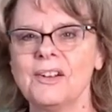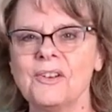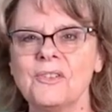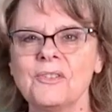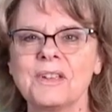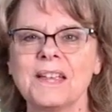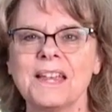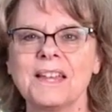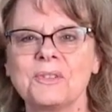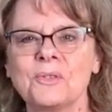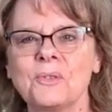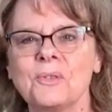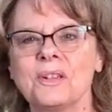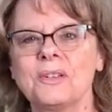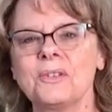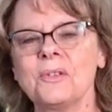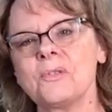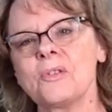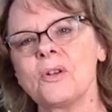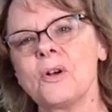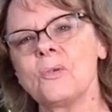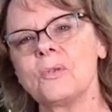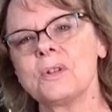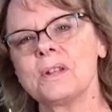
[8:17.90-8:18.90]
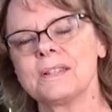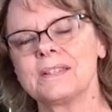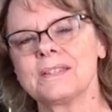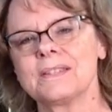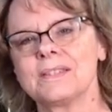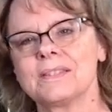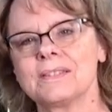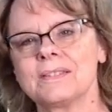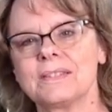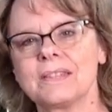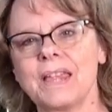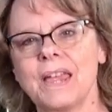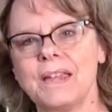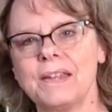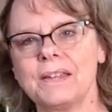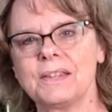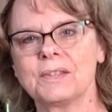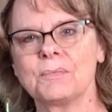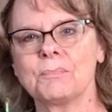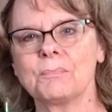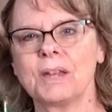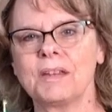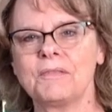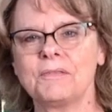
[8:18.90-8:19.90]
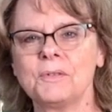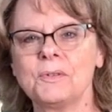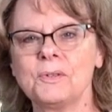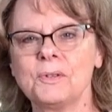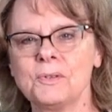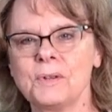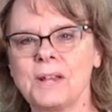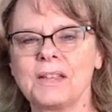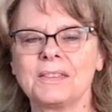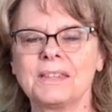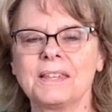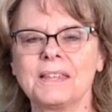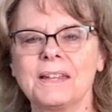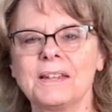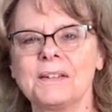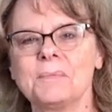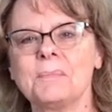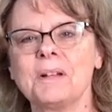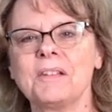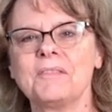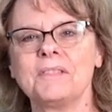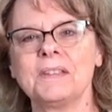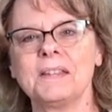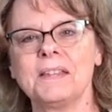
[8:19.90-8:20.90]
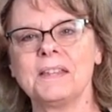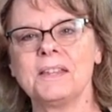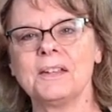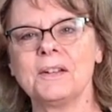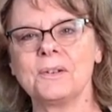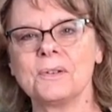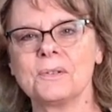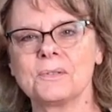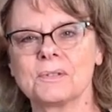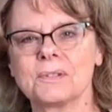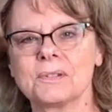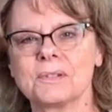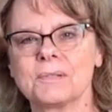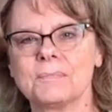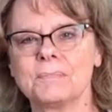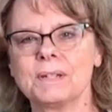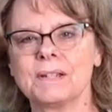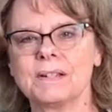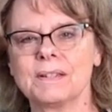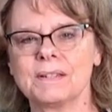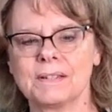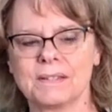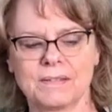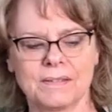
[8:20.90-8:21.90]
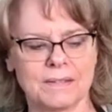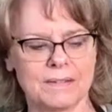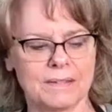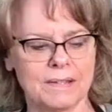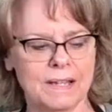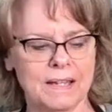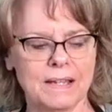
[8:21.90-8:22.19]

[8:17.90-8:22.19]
Okay, so I don't always taste my food at the end of my videos because